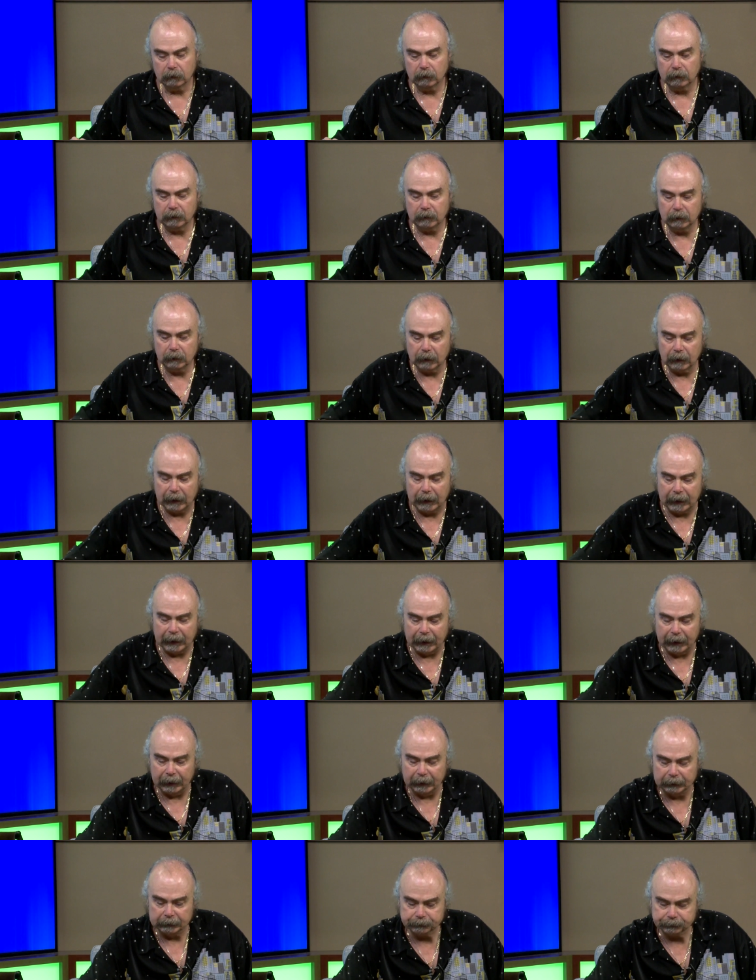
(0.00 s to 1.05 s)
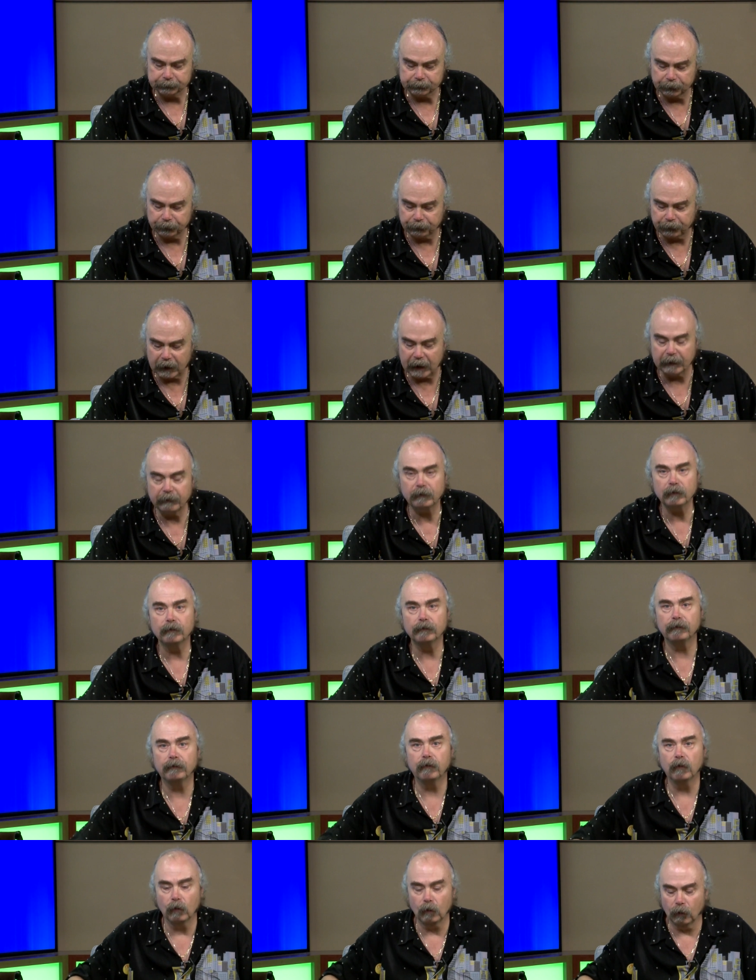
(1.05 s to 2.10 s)
the
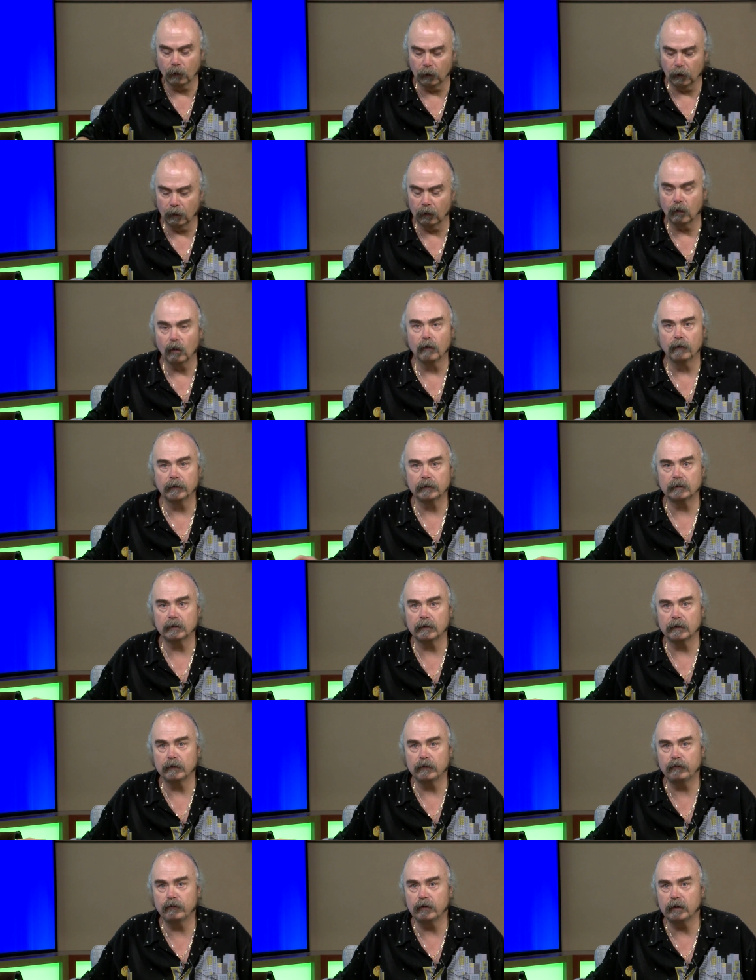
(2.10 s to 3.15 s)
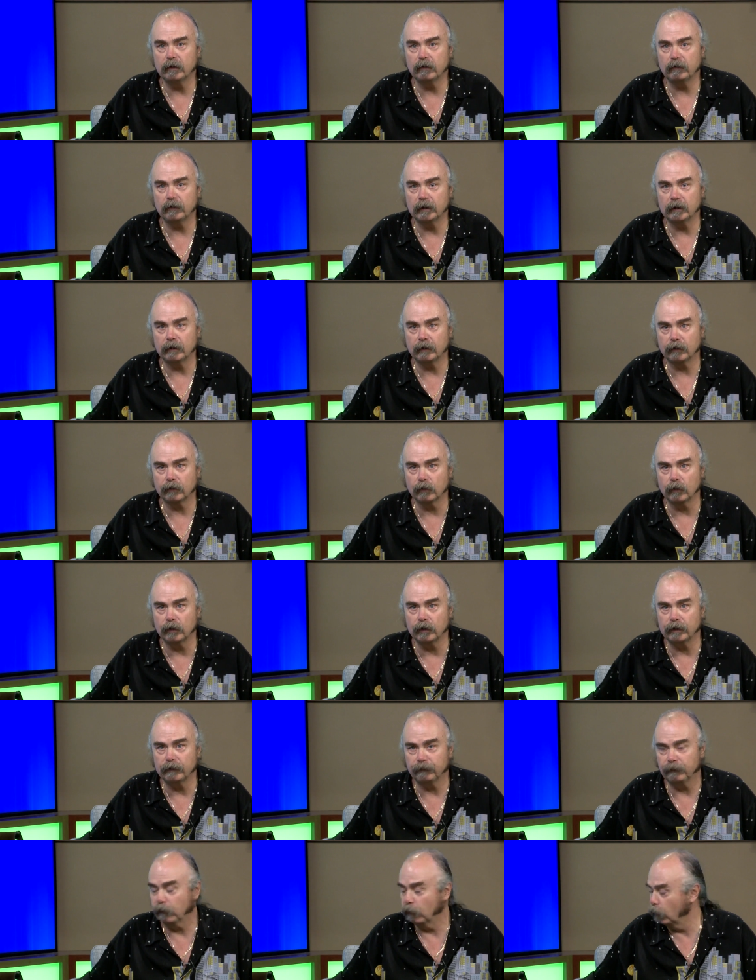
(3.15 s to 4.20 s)
5U4 over to the
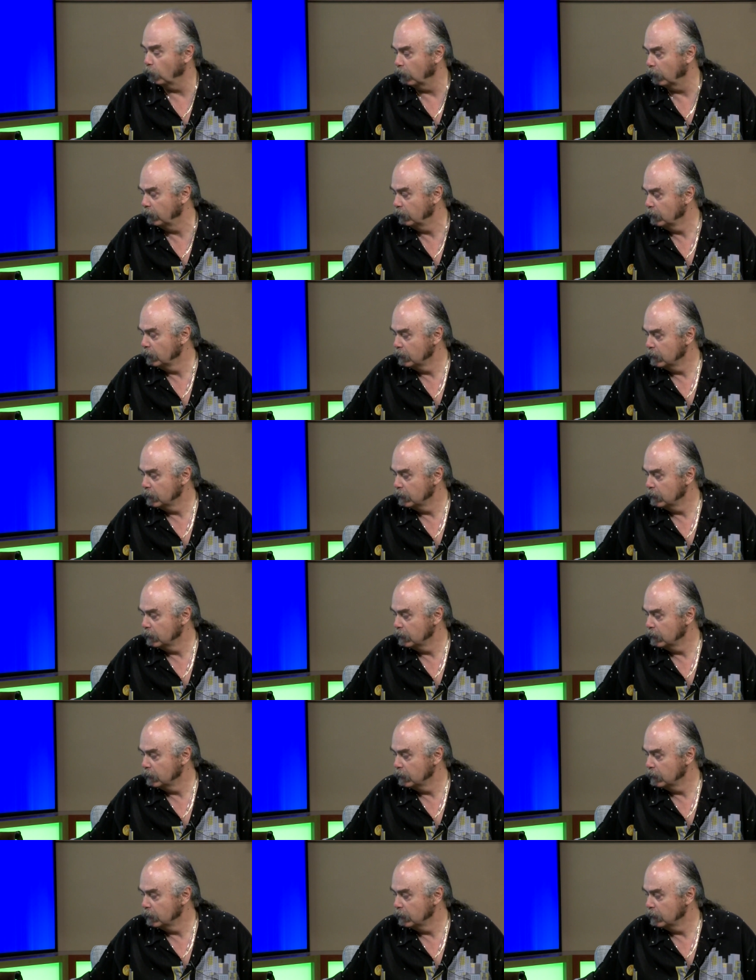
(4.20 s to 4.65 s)
GZ34.